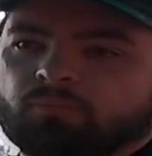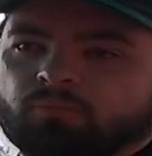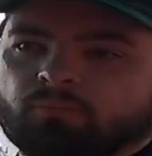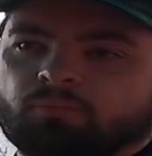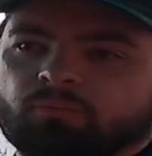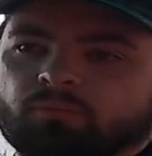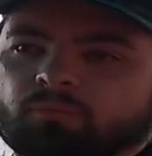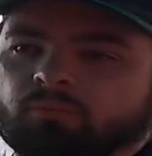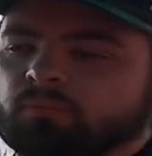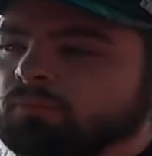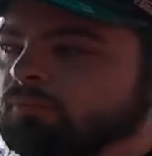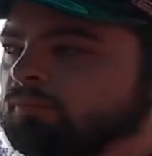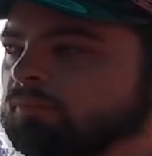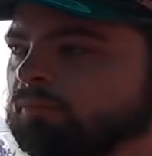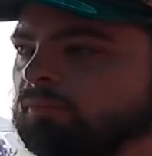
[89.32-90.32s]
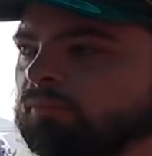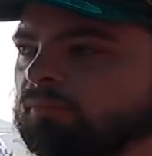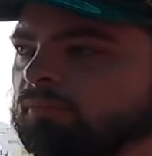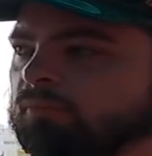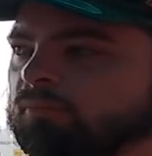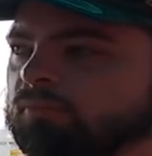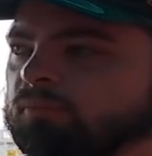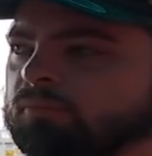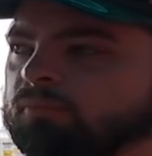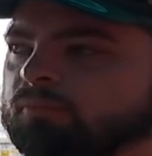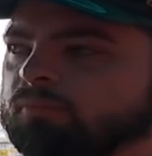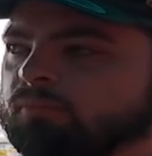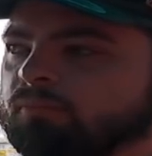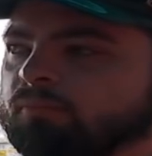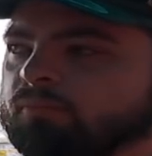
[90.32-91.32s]

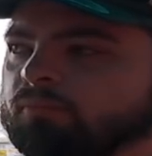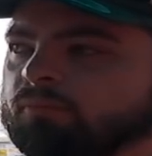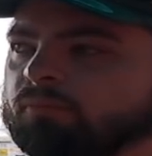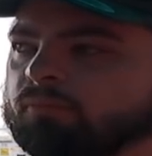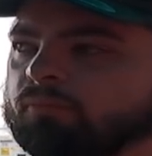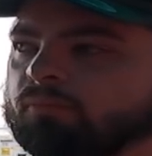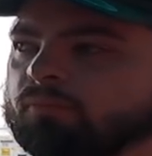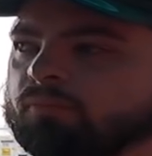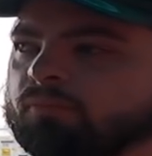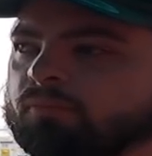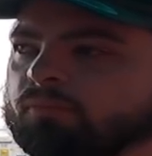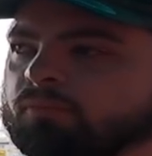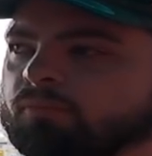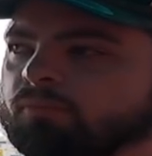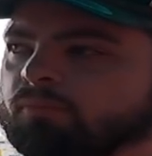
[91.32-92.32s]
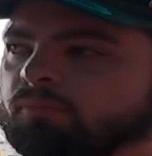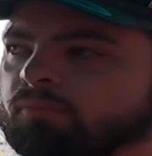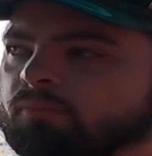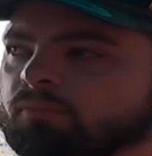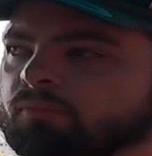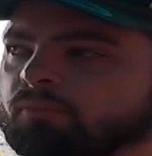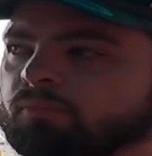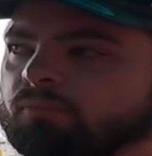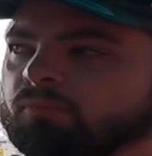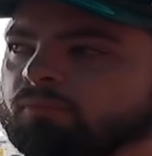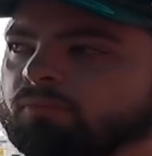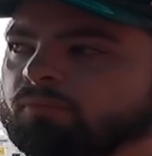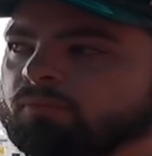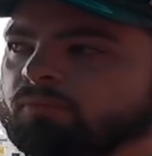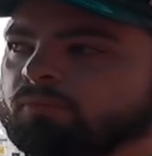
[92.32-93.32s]

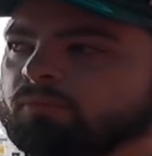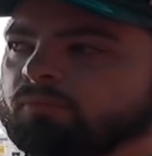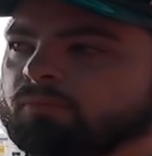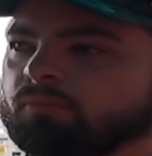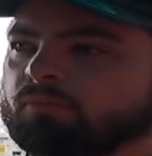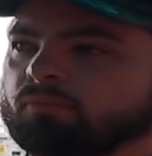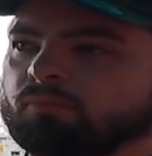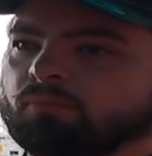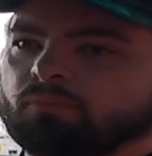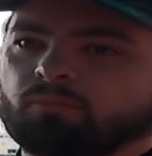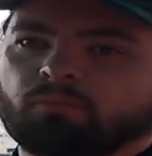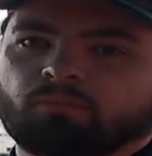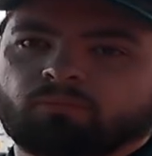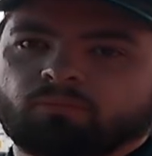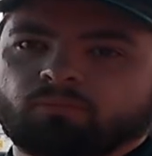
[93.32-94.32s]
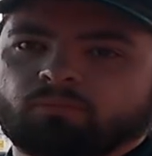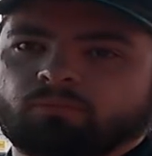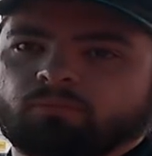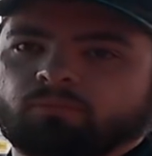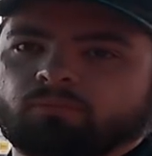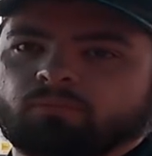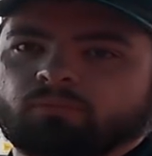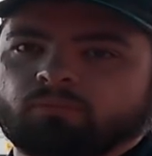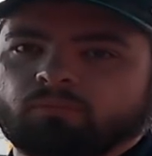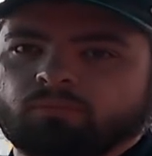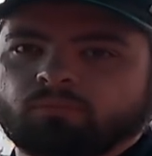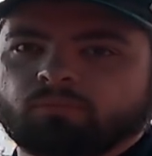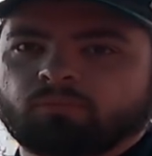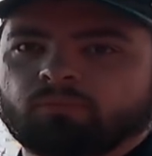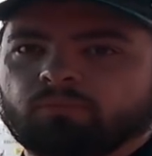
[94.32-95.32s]

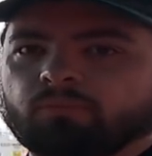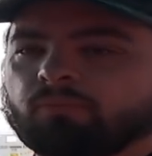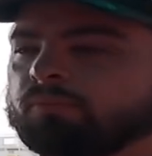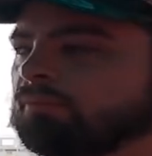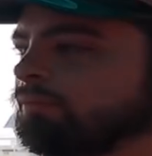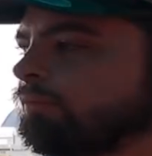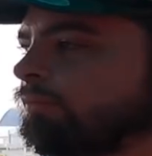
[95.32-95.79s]
(not speaking)